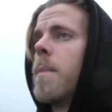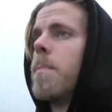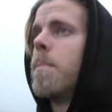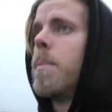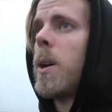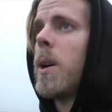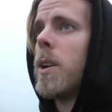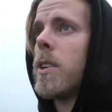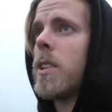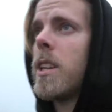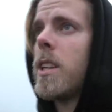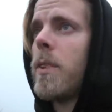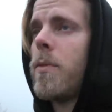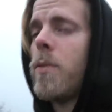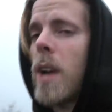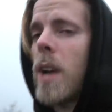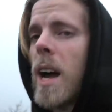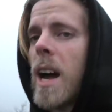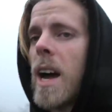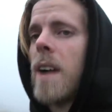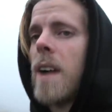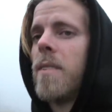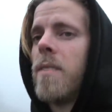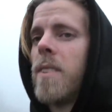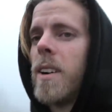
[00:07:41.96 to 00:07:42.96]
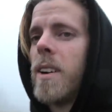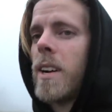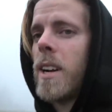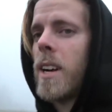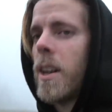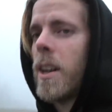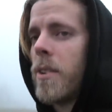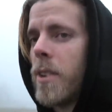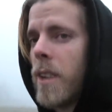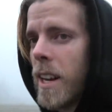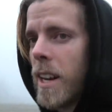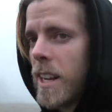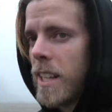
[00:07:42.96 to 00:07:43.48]
But if you have
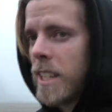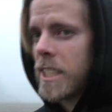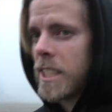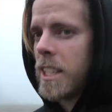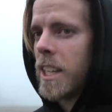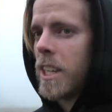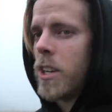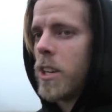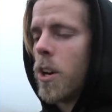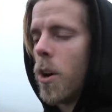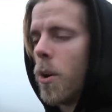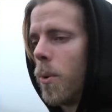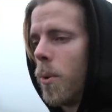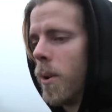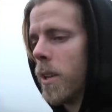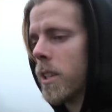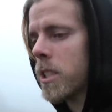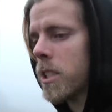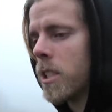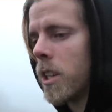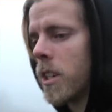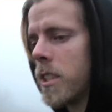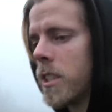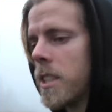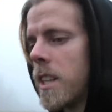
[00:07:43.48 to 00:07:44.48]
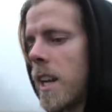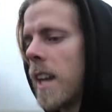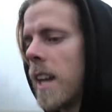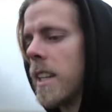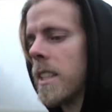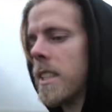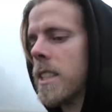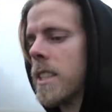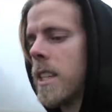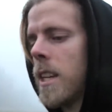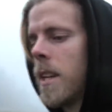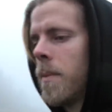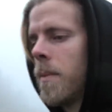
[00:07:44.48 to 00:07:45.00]
a realistic goal, such
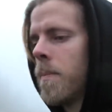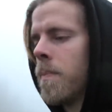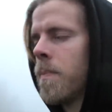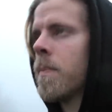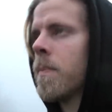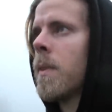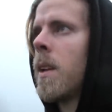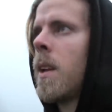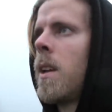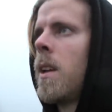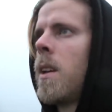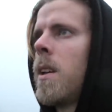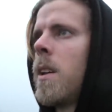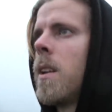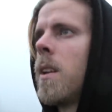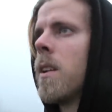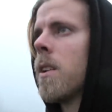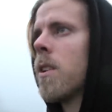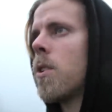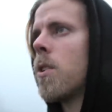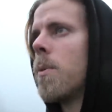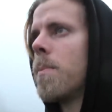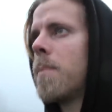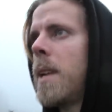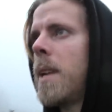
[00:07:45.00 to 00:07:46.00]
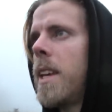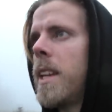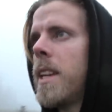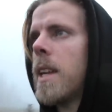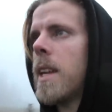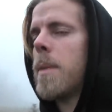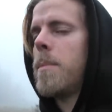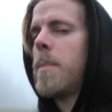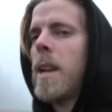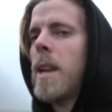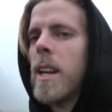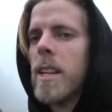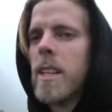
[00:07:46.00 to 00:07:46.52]
as
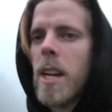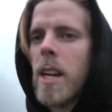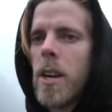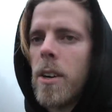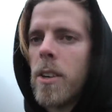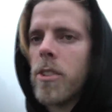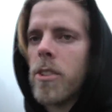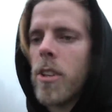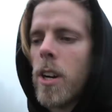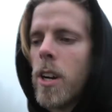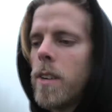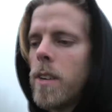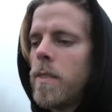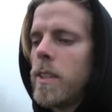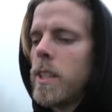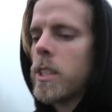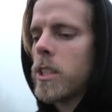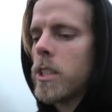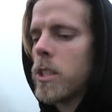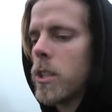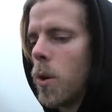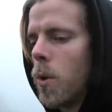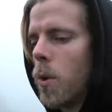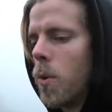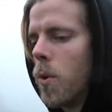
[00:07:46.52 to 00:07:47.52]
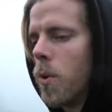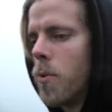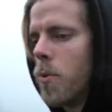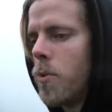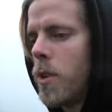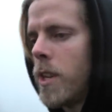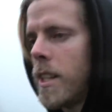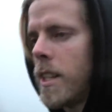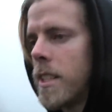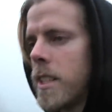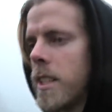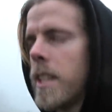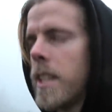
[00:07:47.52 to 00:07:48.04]
completing a military service or
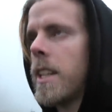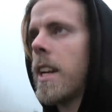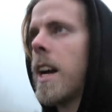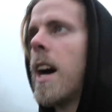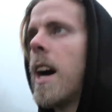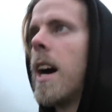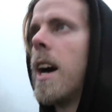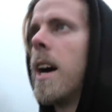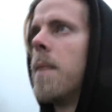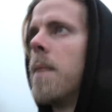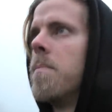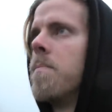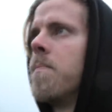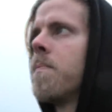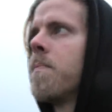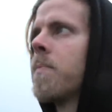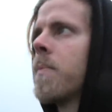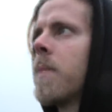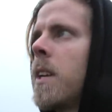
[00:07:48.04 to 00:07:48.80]
reaching a